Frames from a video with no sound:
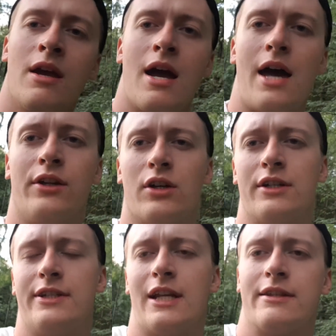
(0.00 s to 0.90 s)
And you're gonna
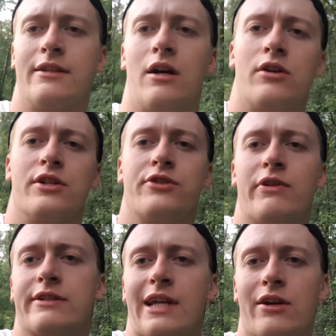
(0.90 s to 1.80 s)
see that our
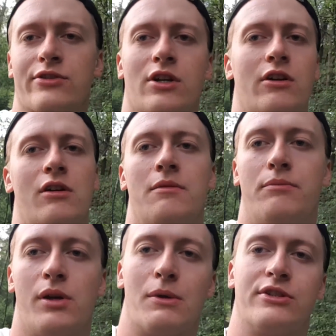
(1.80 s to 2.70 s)
strength standards are
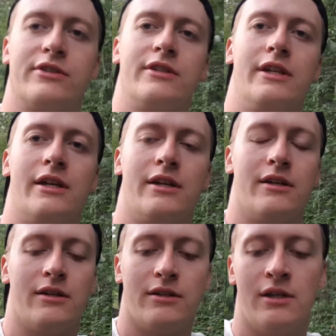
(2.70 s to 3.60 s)
pretty much
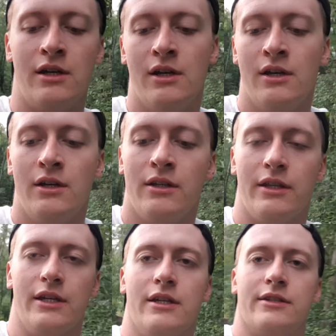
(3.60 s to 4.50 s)
the
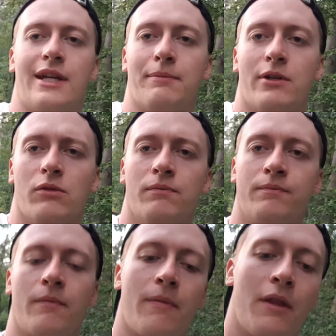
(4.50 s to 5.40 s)
same too.
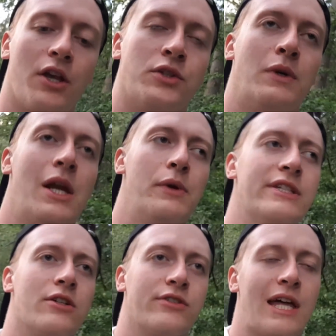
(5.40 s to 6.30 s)
Because when I reached
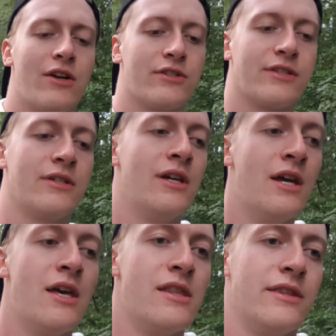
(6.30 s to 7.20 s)
those standards,
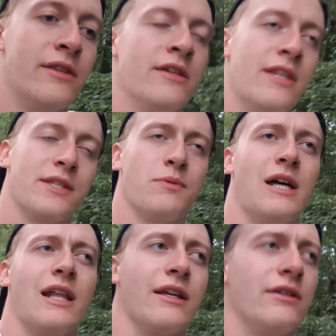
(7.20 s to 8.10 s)
that's when I
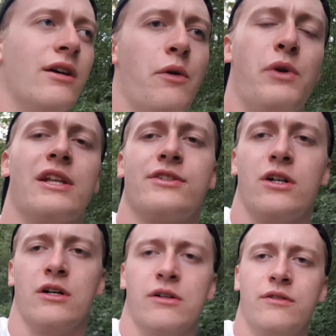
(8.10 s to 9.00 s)
really
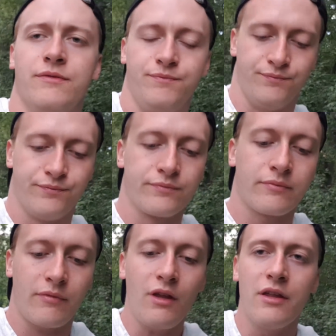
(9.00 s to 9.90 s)
saw
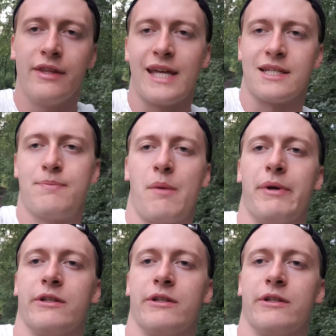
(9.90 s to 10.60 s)
the gains popping.